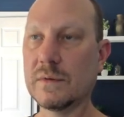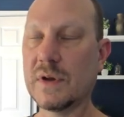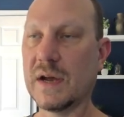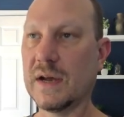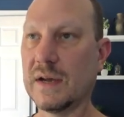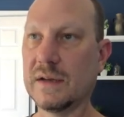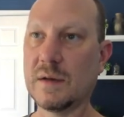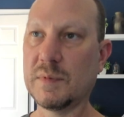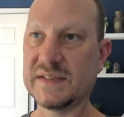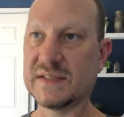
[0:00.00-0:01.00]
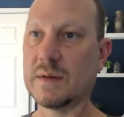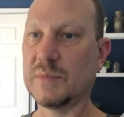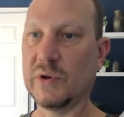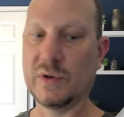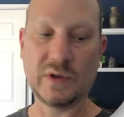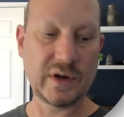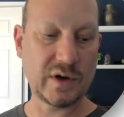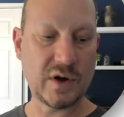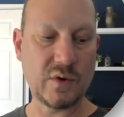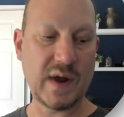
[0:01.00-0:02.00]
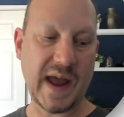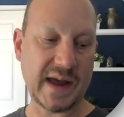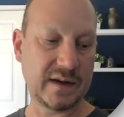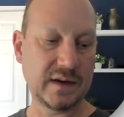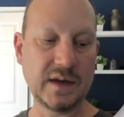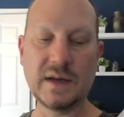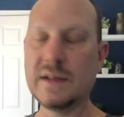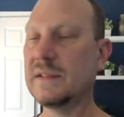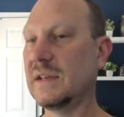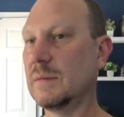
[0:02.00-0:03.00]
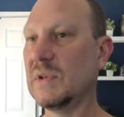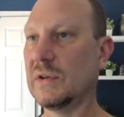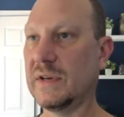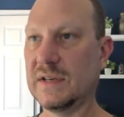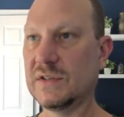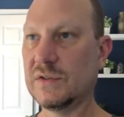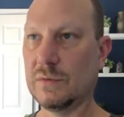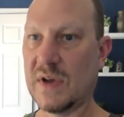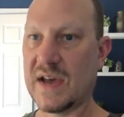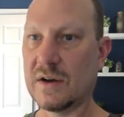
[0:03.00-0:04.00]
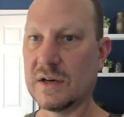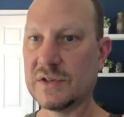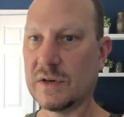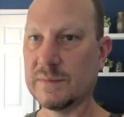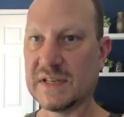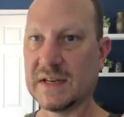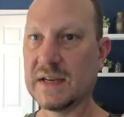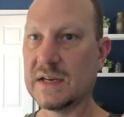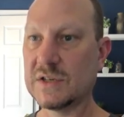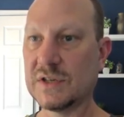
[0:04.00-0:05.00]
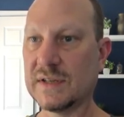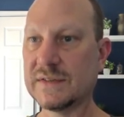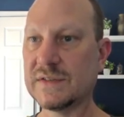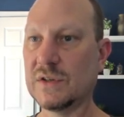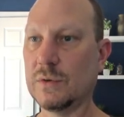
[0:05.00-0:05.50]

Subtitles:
a place to upload a logo, add the ability to add our terms and conditions, you